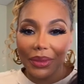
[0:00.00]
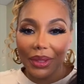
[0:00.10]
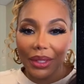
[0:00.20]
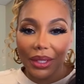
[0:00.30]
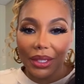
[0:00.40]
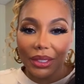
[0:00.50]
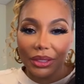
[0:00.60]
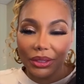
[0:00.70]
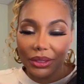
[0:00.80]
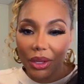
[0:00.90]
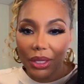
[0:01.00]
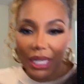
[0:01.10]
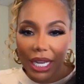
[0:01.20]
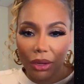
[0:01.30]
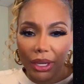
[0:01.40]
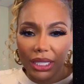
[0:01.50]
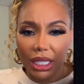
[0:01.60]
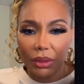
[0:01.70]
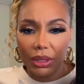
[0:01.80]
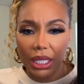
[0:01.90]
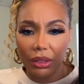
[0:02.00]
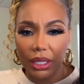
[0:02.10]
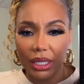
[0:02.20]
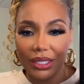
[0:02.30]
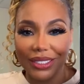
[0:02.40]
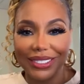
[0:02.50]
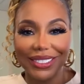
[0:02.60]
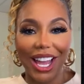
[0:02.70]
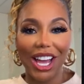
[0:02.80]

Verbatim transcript: Okay, they're, Don't them teeth shine.